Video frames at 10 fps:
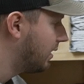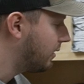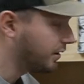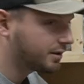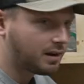
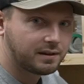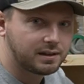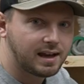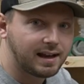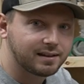or it's on the
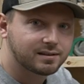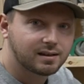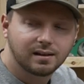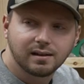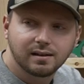
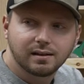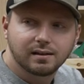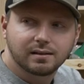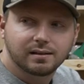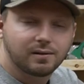desk,
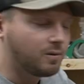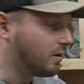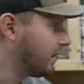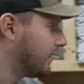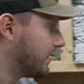
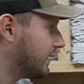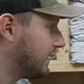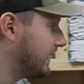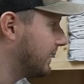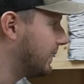or
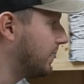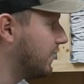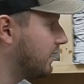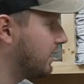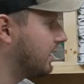I
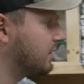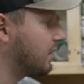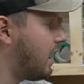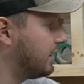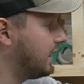mean, it's
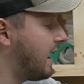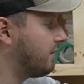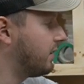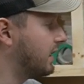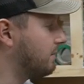hardly
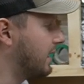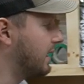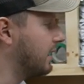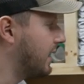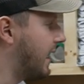ever in
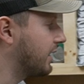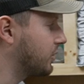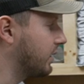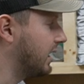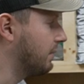my
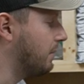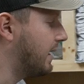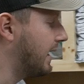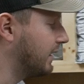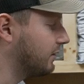actual camera
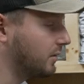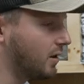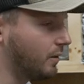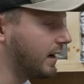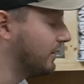bag unless I'm
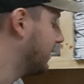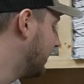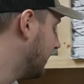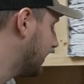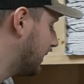going out to
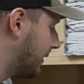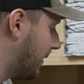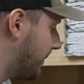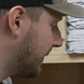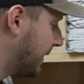use it. So